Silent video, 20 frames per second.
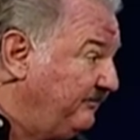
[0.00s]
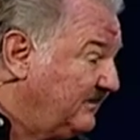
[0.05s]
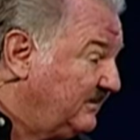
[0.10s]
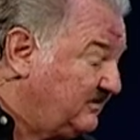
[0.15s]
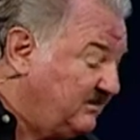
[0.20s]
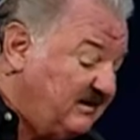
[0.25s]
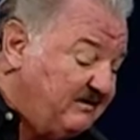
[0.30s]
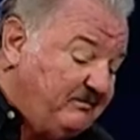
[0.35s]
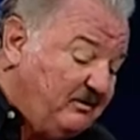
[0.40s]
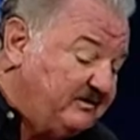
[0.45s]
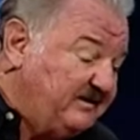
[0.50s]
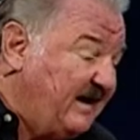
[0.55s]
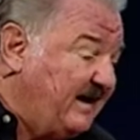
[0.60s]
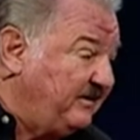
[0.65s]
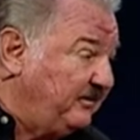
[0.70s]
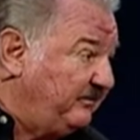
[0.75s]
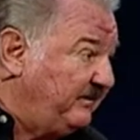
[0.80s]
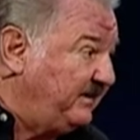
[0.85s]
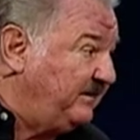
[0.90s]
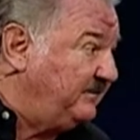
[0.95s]
It's in the book of
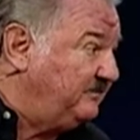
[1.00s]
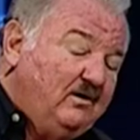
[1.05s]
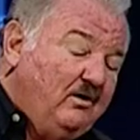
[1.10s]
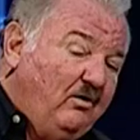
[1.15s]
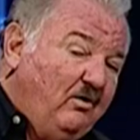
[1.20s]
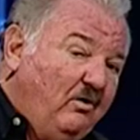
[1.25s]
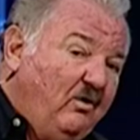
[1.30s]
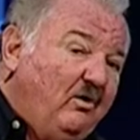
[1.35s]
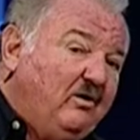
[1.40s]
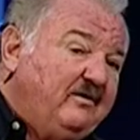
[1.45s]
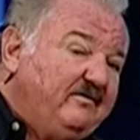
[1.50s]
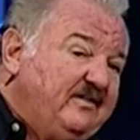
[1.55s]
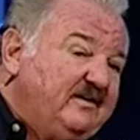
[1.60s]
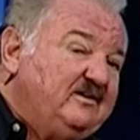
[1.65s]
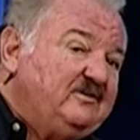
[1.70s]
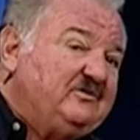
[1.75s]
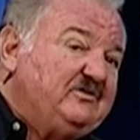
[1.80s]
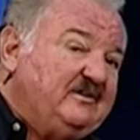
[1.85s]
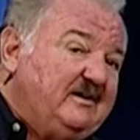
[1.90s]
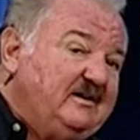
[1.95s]
Daniel, read it. All of
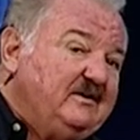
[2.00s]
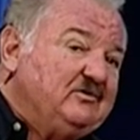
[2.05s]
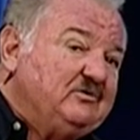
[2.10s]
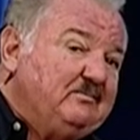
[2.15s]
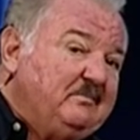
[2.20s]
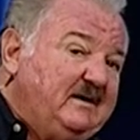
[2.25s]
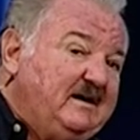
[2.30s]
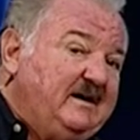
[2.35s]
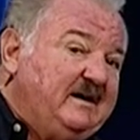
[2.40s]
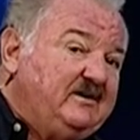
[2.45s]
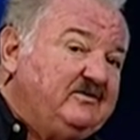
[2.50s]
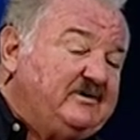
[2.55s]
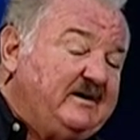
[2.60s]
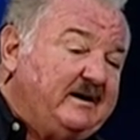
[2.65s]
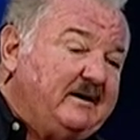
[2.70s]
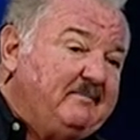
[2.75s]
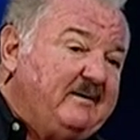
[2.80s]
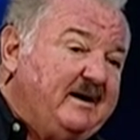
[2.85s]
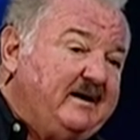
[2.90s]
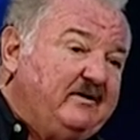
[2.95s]
these things mean it's
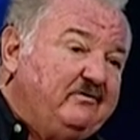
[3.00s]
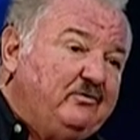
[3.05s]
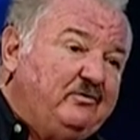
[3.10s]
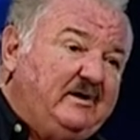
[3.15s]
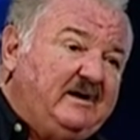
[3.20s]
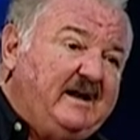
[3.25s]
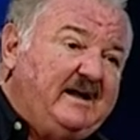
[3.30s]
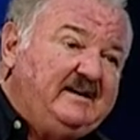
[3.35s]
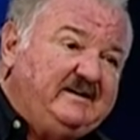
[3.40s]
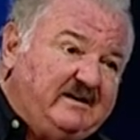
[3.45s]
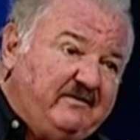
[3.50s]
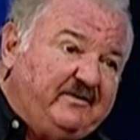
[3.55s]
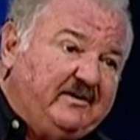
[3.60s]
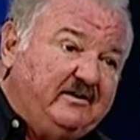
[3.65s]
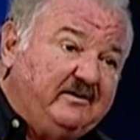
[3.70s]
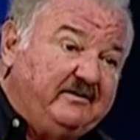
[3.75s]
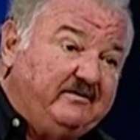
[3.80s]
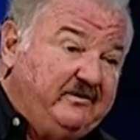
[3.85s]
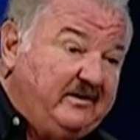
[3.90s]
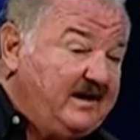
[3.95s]
going to make it really
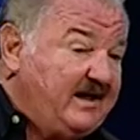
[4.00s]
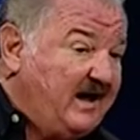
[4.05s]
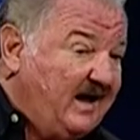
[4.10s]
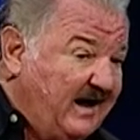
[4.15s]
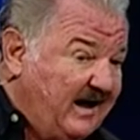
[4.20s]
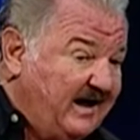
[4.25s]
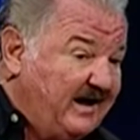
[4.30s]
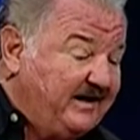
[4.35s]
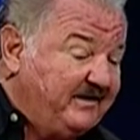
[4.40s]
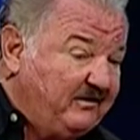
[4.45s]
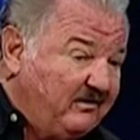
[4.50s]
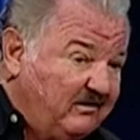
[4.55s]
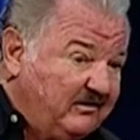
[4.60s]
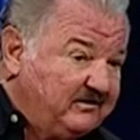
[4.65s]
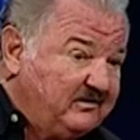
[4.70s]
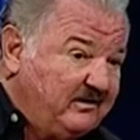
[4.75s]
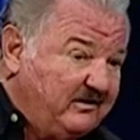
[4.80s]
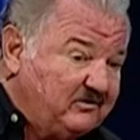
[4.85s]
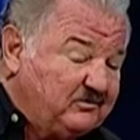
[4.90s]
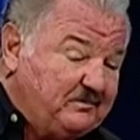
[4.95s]
difficult and really hard
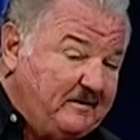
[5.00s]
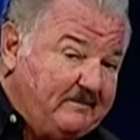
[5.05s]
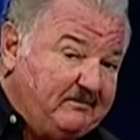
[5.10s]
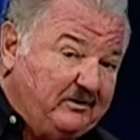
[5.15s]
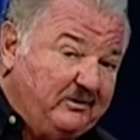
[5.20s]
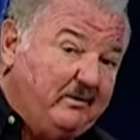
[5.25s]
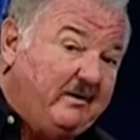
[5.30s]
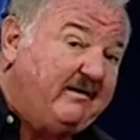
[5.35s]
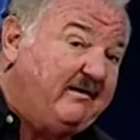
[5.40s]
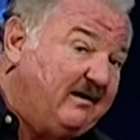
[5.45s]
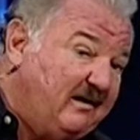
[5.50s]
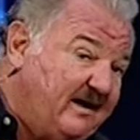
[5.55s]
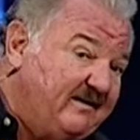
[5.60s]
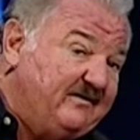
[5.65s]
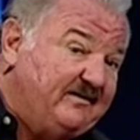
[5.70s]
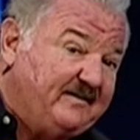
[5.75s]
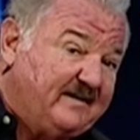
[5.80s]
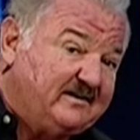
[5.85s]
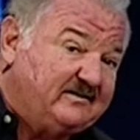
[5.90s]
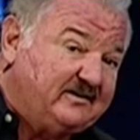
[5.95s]
on God's people who are
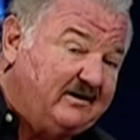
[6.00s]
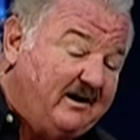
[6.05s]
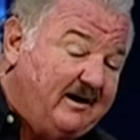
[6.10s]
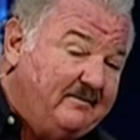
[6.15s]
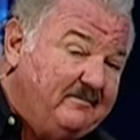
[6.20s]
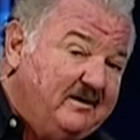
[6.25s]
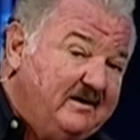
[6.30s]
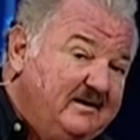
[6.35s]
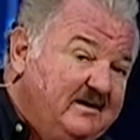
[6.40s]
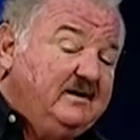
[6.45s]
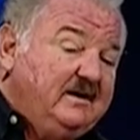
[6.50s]
alive at that time.